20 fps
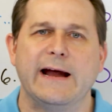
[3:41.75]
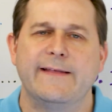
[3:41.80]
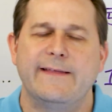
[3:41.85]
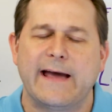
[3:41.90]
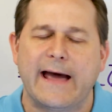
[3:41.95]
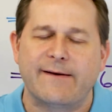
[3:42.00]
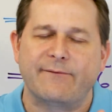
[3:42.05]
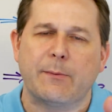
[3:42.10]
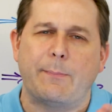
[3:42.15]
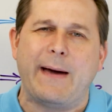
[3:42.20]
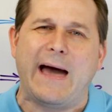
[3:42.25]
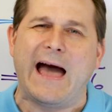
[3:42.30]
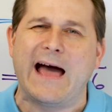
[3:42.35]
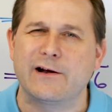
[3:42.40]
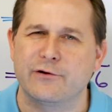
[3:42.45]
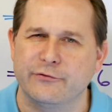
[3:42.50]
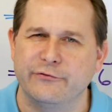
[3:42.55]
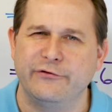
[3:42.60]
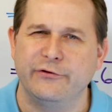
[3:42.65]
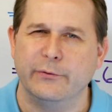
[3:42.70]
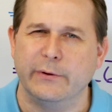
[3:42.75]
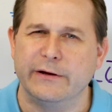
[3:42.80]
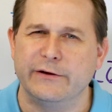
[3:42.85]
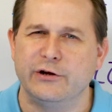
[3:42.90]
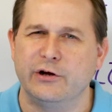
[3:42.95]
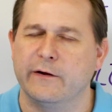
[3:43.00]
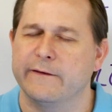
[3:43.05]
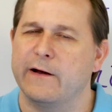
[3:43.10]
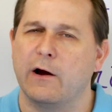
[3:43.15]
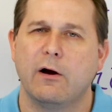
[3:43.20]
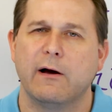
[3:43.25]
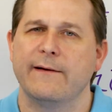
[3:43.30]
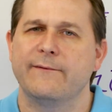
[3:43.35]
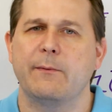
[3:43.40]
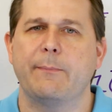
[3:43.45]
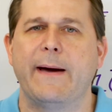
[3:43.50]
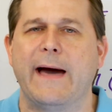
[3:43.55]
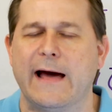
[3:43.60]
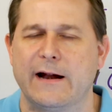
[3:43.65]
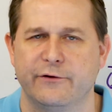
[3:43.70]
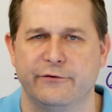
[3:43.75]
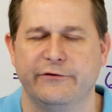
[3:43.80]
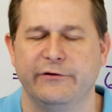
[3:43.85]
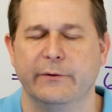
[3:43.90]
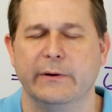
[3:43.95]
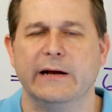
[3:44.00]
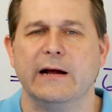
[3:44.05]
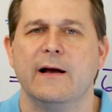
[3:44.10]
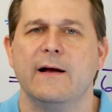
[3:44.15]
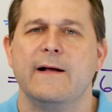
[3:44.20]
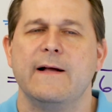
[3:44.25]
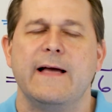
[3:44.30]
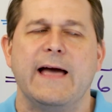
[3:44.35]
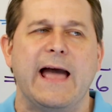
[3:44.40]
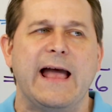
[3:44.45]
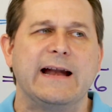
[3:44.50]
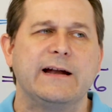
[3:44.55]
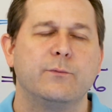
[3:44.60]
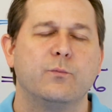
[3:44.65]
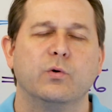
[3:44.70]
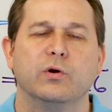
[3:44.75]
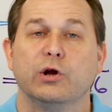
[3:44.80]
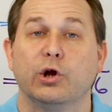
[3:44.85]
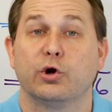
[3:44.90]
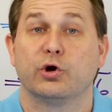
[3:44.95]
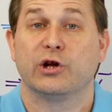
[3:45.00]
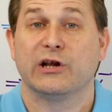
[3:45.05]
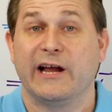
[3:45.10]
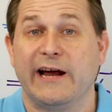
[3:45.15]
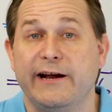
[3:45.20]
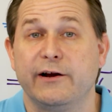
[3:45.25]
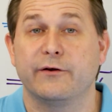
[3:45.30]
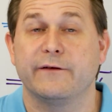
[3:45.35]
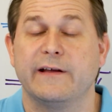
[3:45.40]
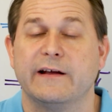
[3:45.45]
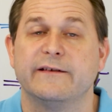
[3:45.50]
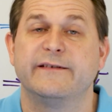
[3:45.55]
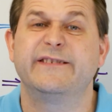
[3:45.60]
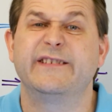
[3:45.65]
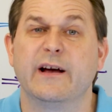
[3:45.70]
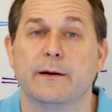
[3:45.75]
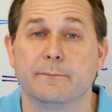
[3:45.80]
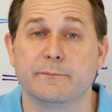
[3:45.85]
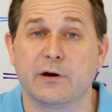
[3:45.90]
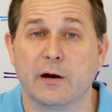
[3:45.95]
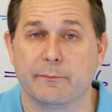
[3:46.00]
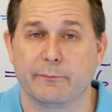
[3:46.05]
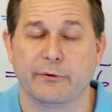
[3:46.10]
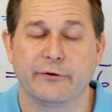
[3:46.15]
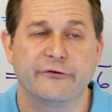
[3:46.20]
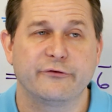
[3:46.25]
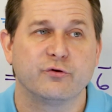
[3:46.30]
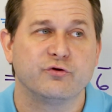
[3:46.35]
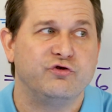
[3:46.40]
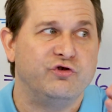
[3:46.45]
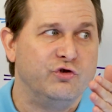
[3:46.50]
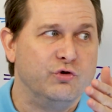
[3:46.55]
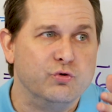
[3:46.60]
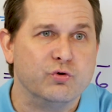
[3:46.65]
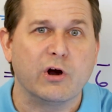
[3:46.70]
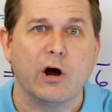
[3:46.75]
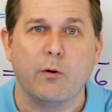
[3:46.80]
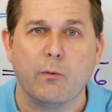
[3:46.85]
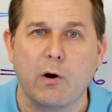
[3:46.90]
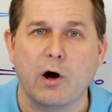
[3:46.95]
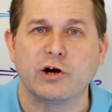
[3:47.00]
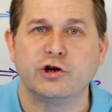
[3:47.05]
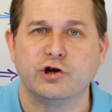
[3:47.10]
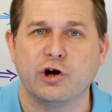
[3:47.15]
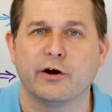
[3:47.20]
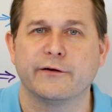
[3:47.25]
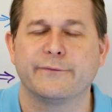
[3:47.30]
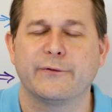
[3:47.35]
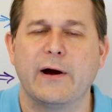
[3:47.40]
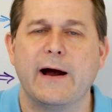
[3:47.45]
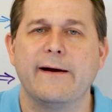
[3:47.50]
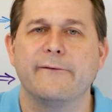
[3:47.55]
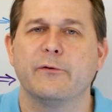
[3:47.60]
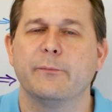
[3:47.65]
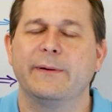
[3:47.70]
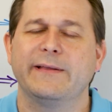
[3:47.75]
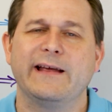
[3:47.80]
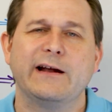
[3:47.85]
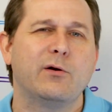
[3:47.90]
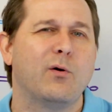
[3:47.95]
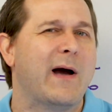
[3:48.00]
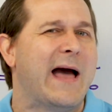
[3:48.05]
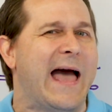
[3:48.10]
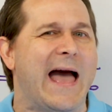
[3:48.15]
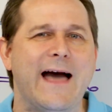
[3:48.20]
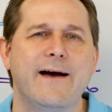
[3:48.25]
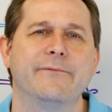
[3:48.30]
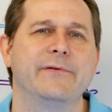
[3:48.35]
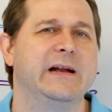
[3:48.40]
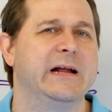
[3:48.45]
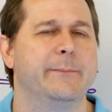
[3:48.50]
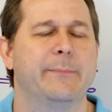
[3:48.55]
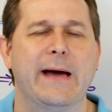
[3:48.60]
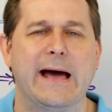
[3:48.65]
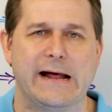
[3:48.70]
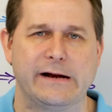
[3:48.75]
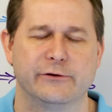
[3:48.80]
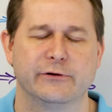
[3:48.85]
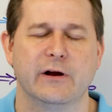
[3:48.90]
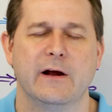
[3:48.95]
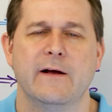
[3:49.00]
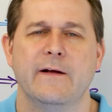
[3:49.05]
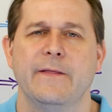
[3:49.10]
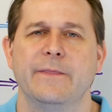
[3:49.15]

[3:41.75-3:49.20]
And they have a pattern to it. You know, they all have a pattern to it. And we'll learn later that some numbers do go on and on forever, but they don't have any pattern.